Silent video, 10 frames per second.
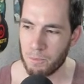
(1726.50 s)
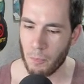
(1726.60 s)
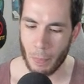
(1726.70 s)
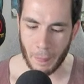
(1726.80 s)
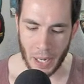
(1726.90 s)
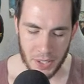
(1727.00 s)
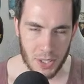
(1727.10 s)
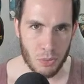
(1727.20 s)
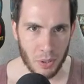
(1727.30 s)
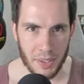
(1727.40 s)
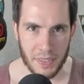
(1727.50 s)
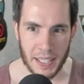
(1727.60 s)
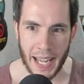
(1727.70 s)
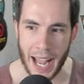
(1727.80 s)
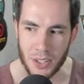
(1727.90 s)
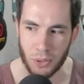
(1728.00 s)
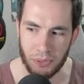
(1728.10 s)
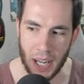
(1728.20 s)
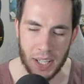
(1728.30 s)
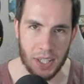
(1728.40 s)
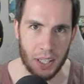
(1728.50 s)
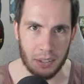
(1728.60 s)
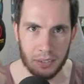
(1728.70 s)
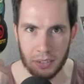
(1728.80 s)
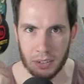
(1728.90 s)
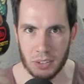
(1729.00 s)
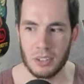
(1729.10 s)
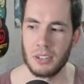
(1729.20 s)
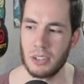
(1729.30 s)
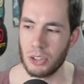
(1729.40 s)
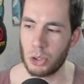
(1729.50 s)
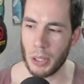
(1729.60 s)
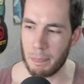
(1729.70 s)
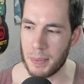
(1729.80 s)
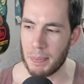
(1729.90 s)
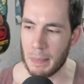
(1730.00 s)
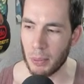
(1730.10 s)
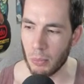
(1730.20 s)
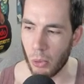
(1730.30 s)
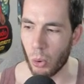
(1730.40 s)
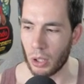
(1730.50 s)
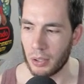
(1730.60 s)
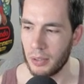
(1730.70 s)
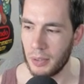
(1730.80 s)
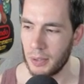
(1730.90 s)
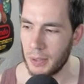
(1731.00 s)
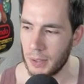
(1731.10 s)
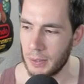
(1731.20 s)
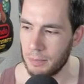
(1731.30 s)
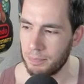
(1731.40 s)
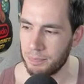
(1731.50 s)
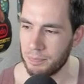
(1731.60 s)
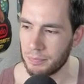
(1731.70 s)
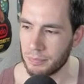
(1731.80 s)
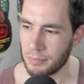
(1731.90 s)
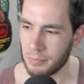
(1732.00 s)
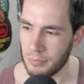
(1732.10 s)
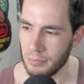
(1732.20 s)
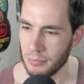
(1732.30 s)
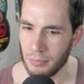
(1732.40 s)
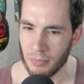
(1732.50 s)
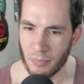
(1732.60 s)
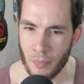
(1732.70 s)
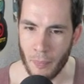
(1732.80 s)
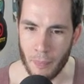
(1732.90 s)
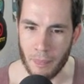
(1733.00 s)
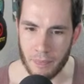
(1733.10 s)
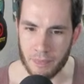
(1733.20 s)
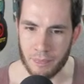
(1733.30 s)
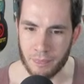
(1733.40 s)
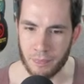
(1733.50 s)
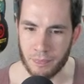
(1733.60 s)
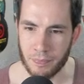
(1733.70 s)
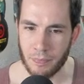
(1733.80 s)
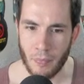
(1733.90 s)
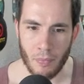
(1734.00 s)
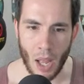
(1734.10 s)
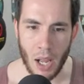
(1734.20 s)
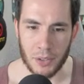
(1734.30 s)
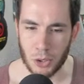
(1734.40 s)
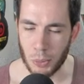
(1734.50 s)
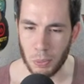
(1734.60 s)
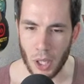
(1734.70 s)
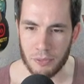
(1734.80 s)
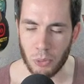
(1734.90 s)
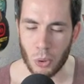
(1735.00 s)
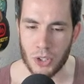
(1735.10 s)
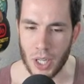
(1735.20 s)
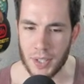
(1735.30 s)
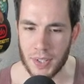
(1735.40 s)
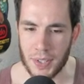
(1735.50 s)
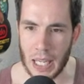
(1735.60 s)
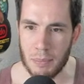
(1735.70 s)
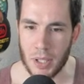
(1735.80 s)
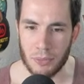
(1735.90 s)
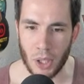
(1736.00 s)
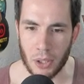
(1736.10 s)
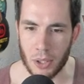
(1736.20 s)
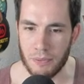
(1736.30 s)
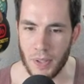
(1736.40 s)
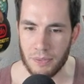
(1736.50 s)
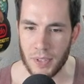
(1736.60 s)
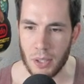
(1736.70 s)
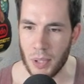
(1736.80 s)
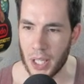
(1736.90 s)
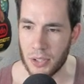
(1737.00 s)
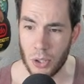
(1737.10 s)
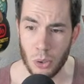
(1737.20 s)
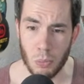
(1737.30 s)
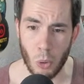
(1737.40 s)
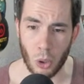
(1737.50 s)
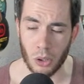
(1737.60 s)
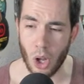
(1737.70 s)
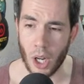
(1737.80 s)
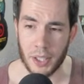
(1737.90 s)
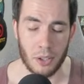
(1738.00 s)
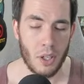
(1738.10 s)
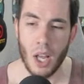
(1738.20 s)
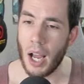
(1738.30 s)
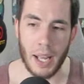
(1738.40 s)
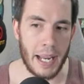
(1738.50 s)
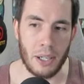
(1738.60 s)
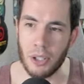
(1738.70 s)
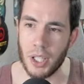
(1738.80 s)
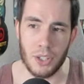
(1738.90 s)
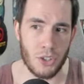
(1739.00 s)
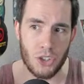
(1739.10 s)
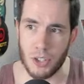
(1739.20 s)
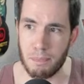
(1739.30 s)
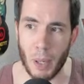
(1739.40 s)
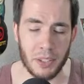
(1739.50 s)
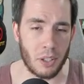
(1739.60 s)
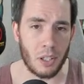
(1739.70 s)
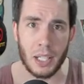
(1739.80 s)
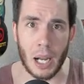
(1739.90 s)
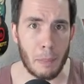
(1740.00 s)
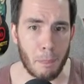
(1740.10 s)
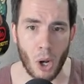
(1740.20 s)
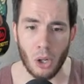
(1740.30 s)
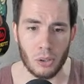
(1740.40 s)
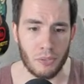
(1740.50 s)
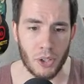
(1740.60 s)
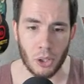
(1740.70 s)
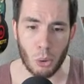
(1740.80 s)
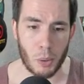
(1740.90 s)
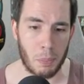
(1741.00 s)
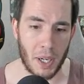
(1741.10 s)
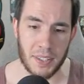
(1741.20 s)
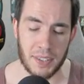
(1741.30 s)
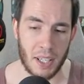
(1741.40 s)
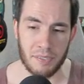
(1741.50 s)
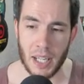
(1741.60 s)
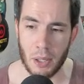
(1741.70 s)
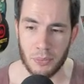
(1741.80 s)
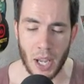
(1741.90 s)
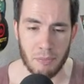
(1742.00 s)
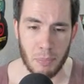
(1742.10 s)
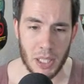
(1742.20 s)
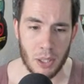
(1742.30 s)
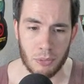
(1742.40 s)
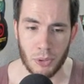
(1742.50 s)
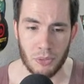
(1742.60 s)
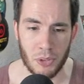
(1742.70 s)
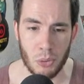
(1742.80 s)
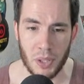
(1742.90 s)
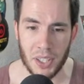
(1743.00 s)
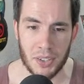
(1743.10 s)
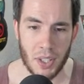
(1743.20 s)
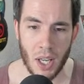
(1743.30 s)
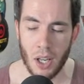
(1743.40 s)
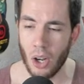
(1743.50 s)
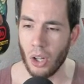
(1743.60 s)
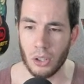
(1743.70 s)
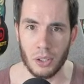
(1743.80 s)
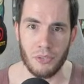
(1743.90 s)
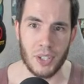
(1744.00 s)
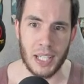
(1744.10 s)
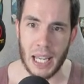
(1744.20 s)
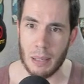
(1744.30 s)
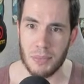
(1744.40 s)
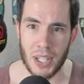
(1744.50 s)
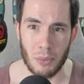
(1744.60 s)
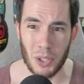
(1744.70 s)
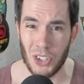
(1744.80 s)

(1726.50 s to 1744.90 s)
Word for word: 20, I just really think Castlevania grips people more. Forty dollars. 42, hmm. 40, hmm. 46. Uh, the group lot of four Genesis games there for 150. We had two more lot here. Uh, Heritage is just bundling up all of the lower price stuff now. If you haven't been here for a few weeks, all of the games that would